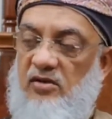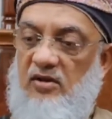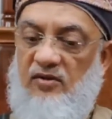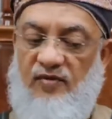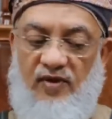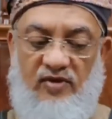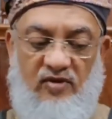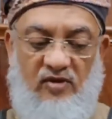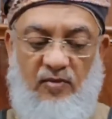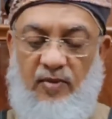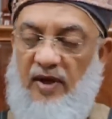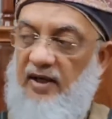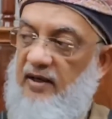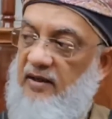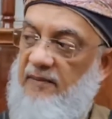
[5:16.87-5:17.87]
on the face of the
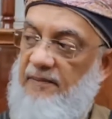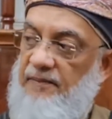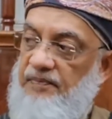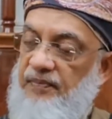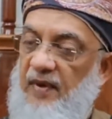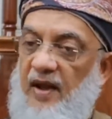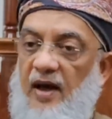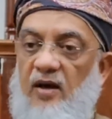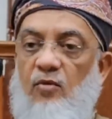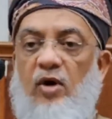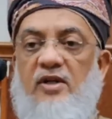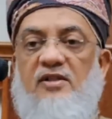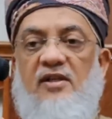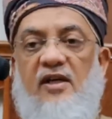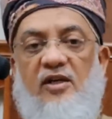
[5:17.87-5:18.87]
planet. And
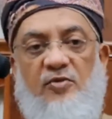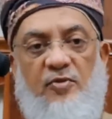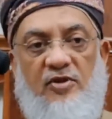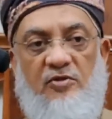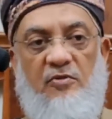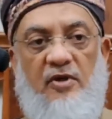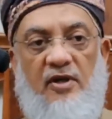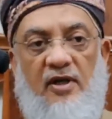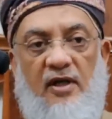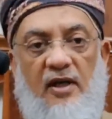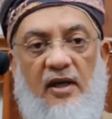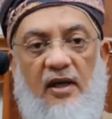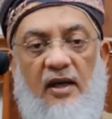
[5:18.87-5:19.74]
what is that responsibility?